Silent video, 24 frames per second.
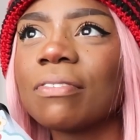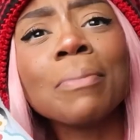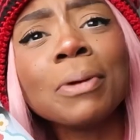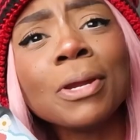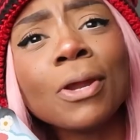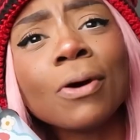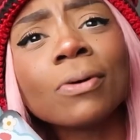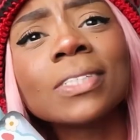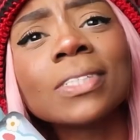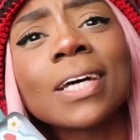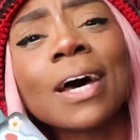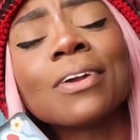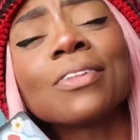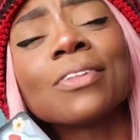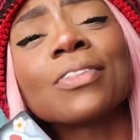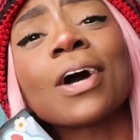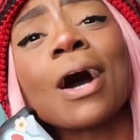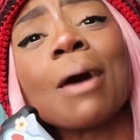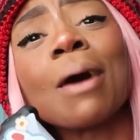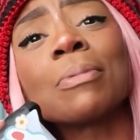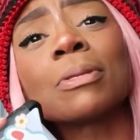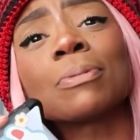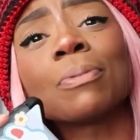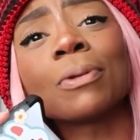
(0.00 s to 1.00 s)
Let me know down in the
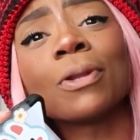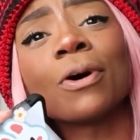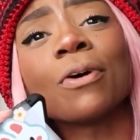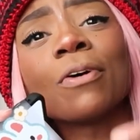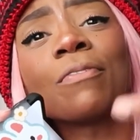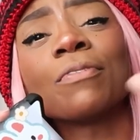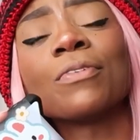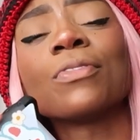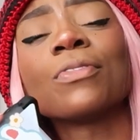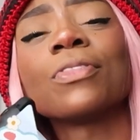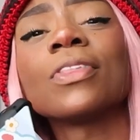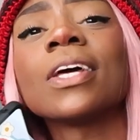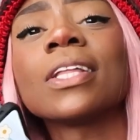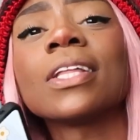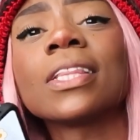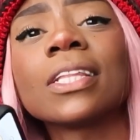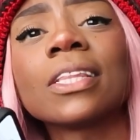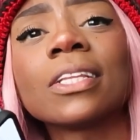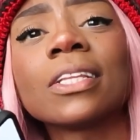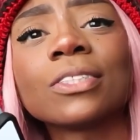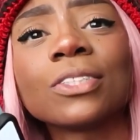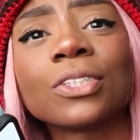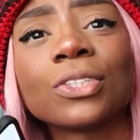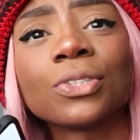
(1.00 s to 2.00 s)
comments below if you think that
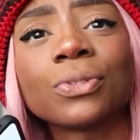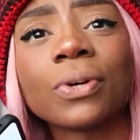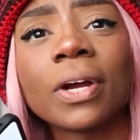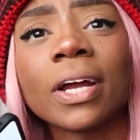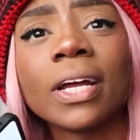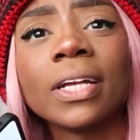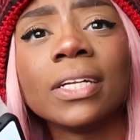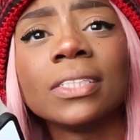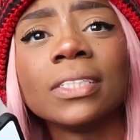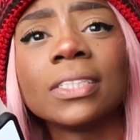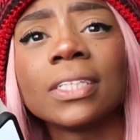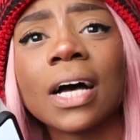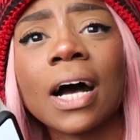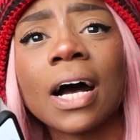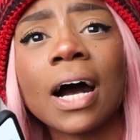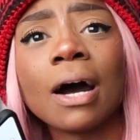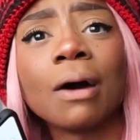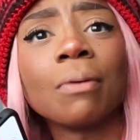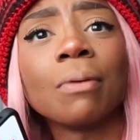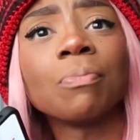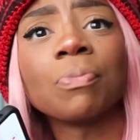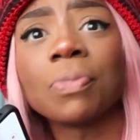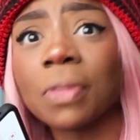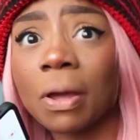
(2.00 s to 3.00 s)
there's a trend
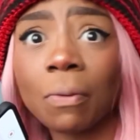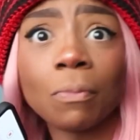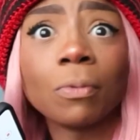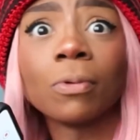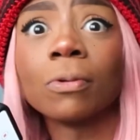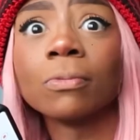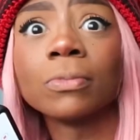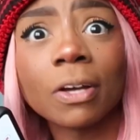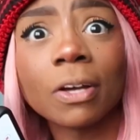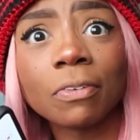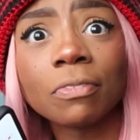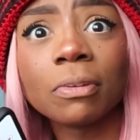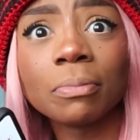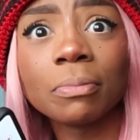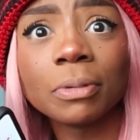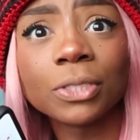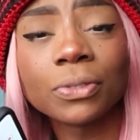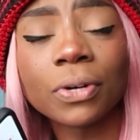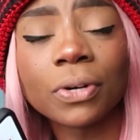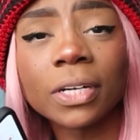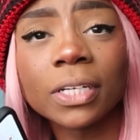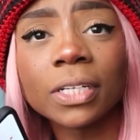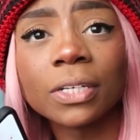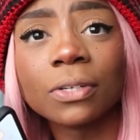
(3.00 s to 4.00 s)
that will definitely be
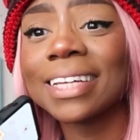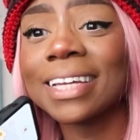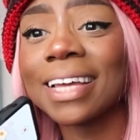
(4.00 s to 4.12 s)
trending.